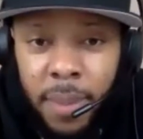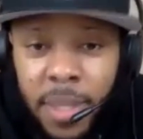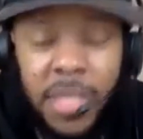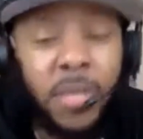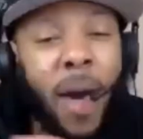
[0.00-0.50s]

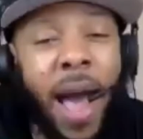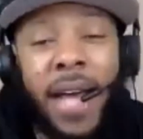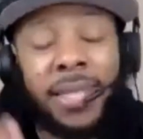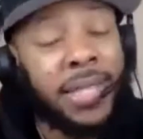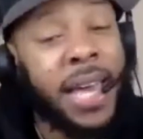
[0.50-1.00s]
is why I
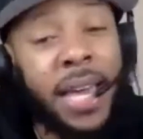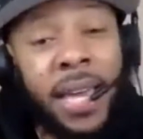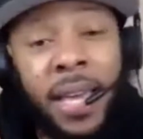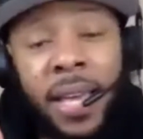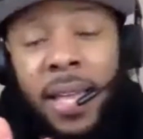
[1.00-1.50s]
say
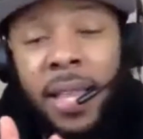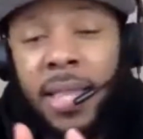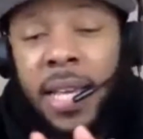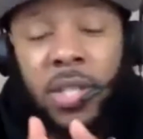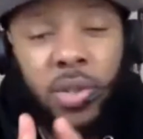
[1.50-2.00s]

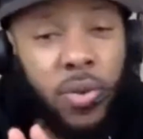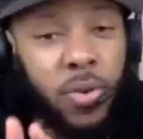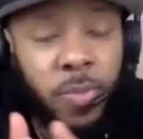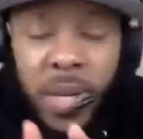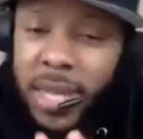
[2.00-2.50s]
these dudes
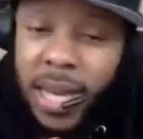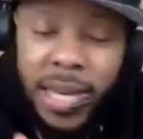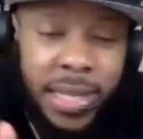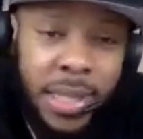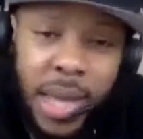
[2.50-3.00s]
be
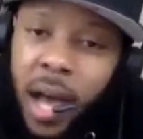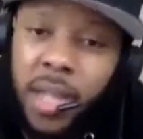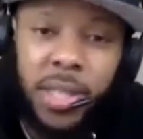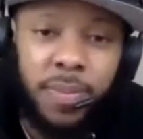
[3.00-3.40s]
ducking and dodging.